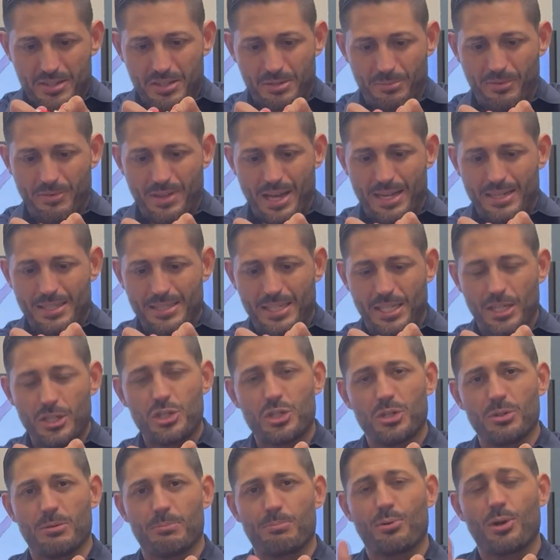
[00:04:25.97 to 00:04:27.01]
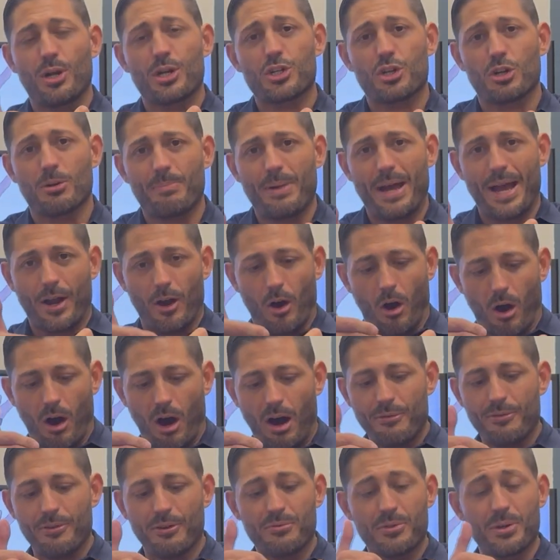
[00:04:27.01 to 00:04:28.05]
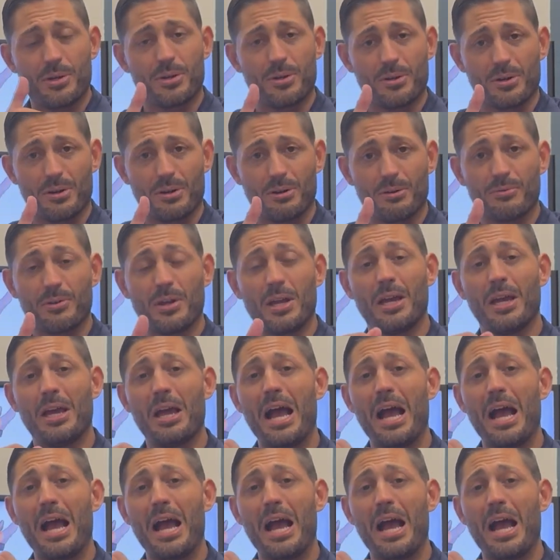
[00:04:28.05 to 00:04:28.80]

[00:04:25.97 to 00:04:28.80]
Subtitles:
some of that tissue and pressure back off of the nerve